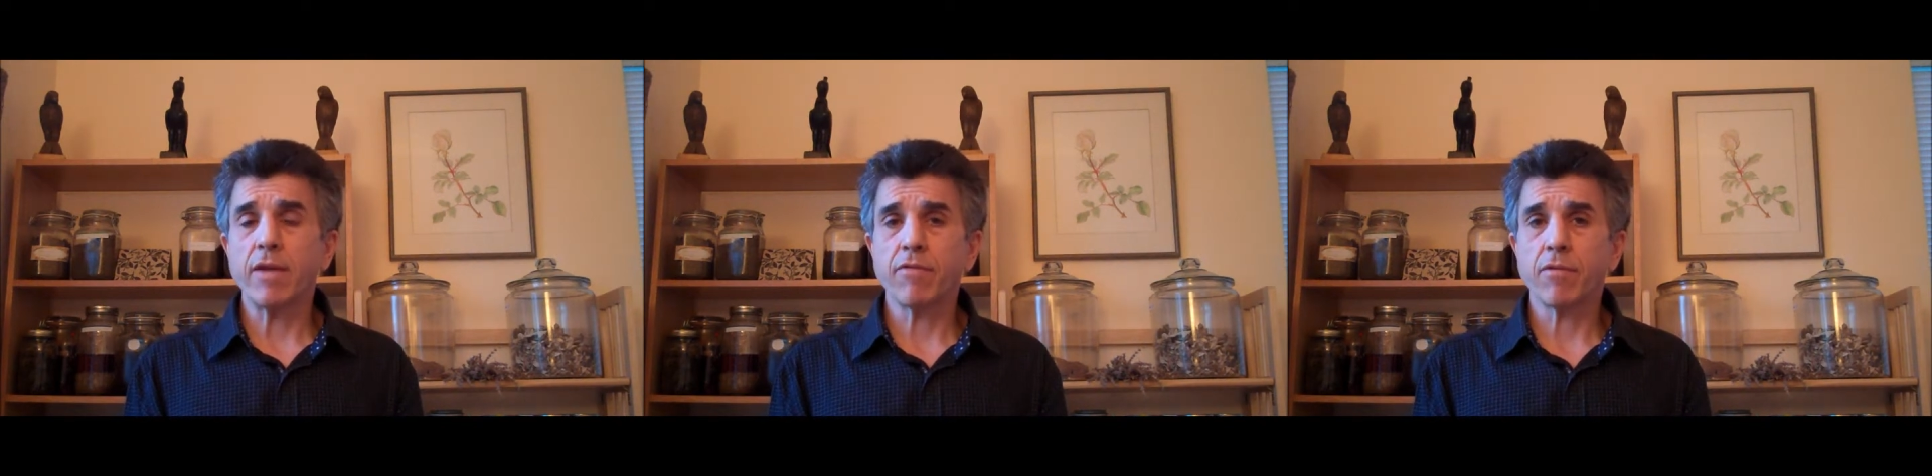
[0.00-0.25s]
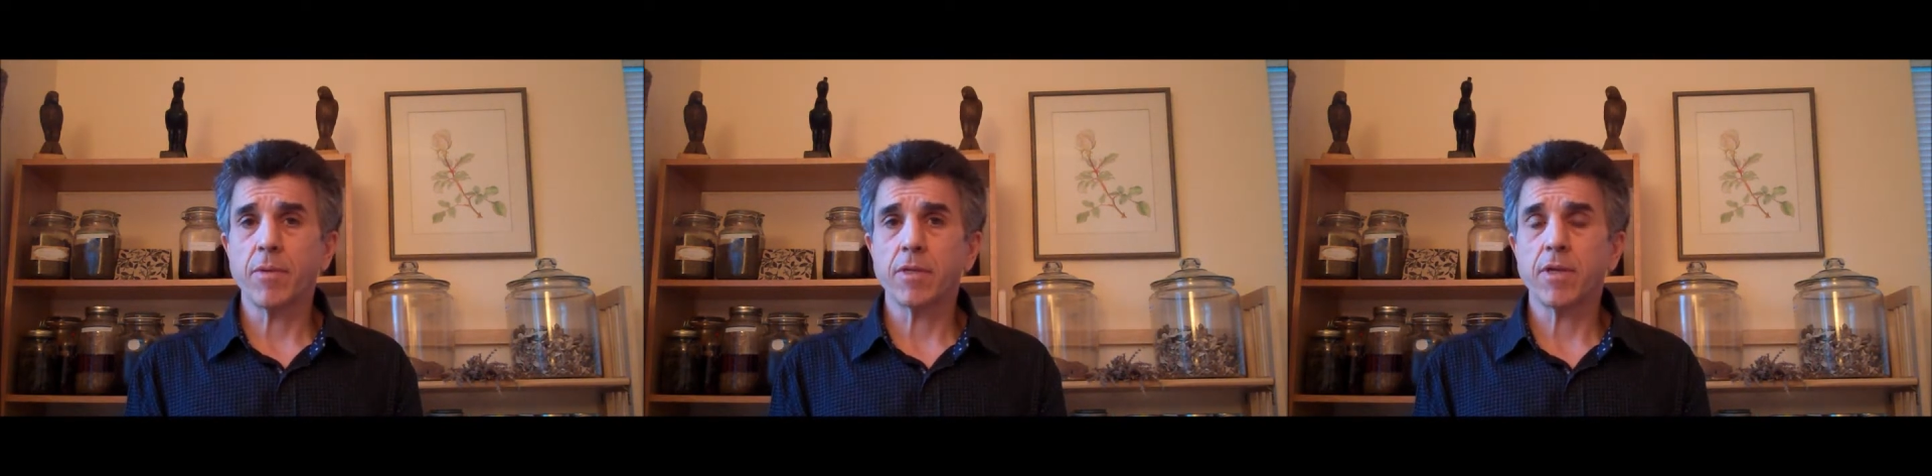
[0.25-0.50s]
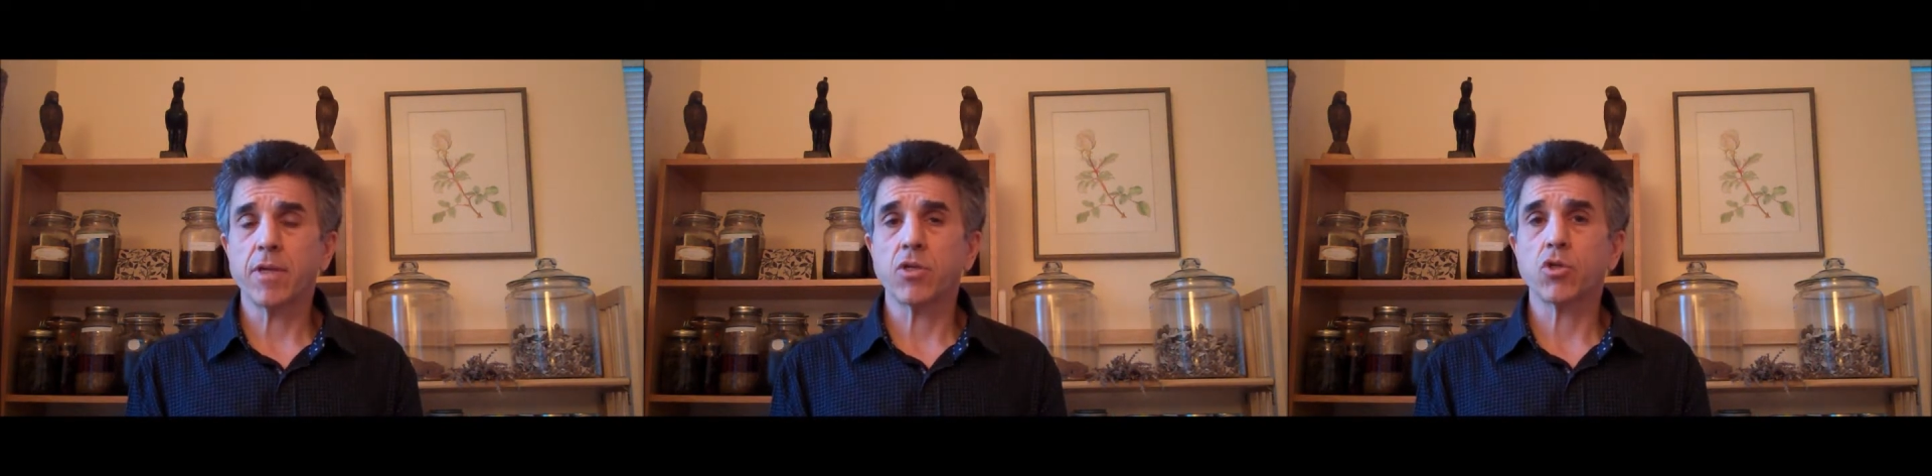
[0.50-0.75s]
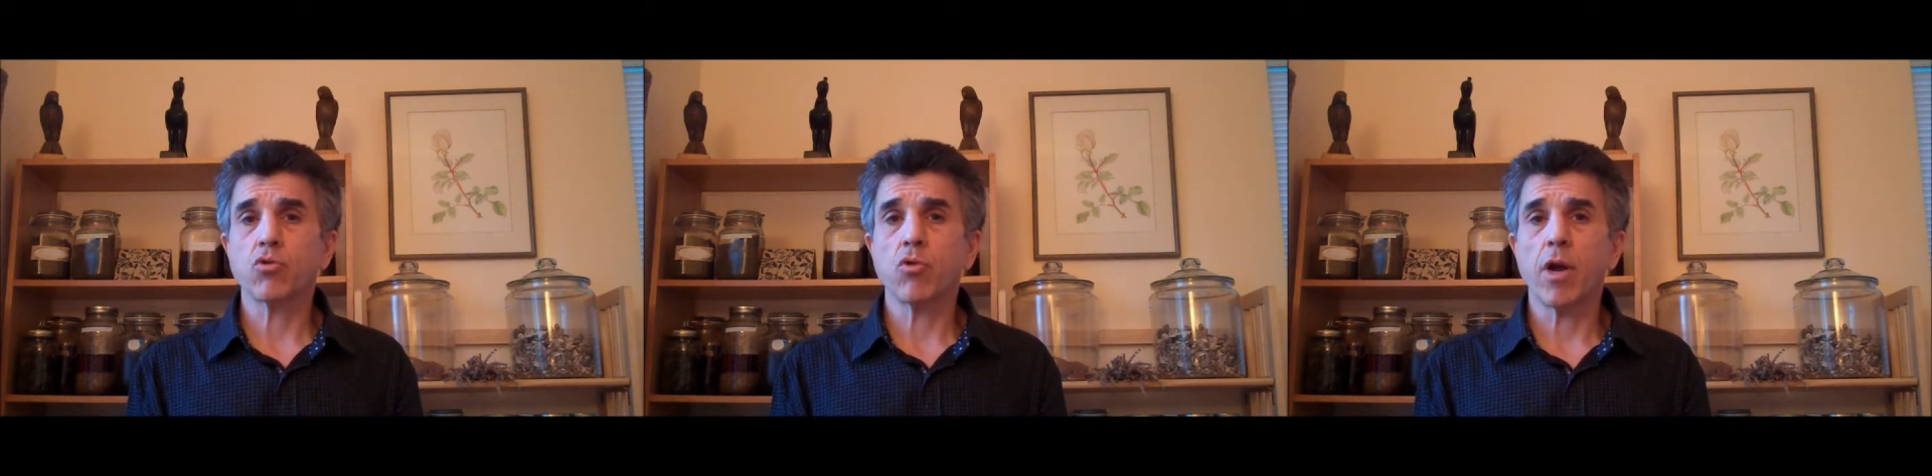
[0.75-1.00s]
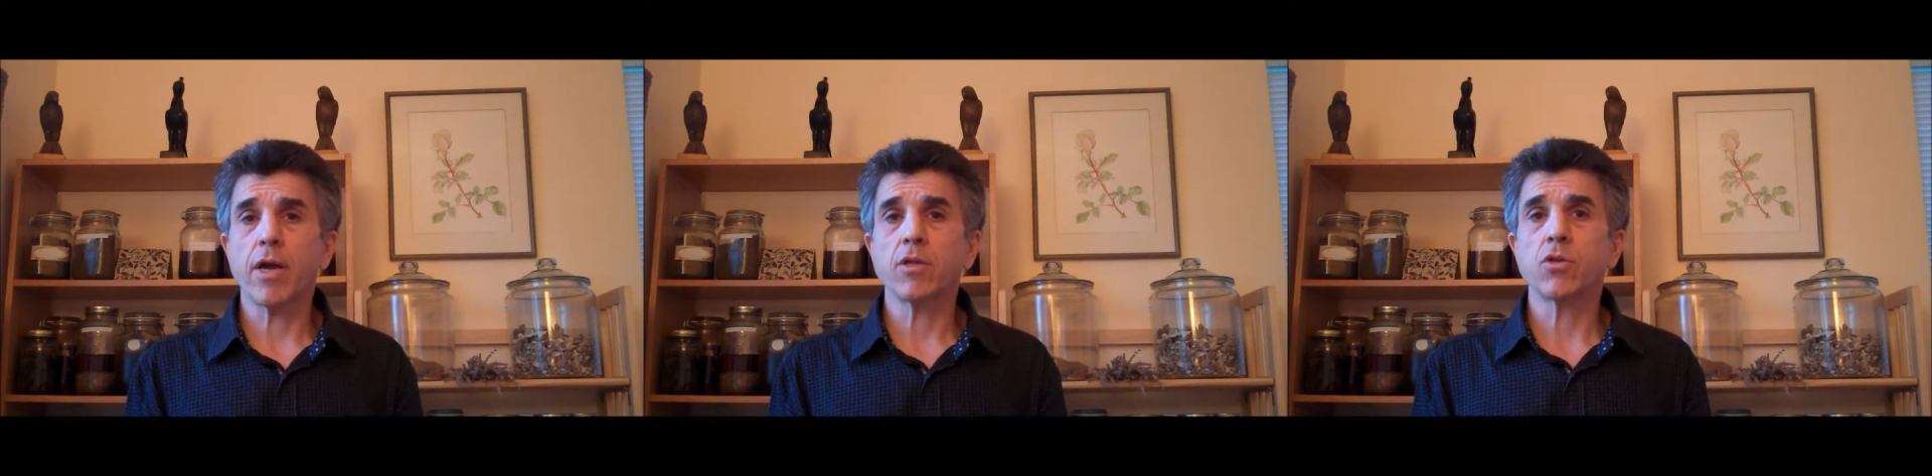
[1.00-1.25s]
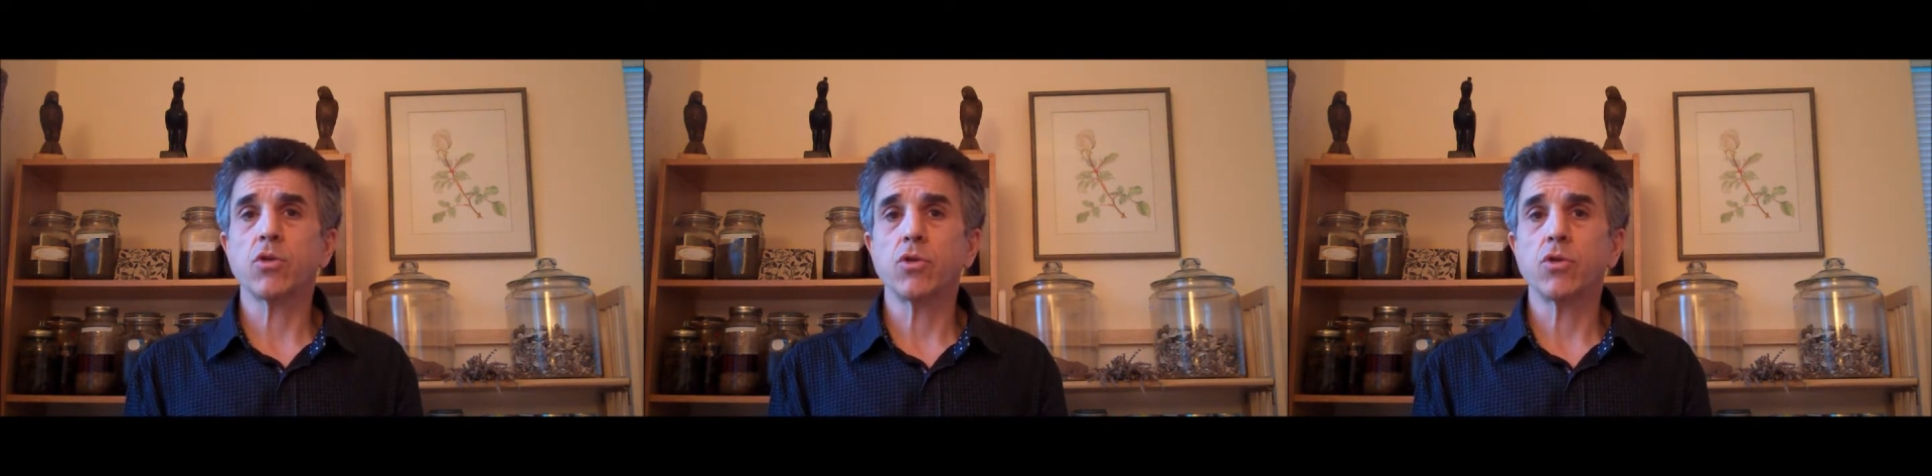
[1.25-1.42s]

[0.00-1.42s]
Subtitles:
from it that it's trying to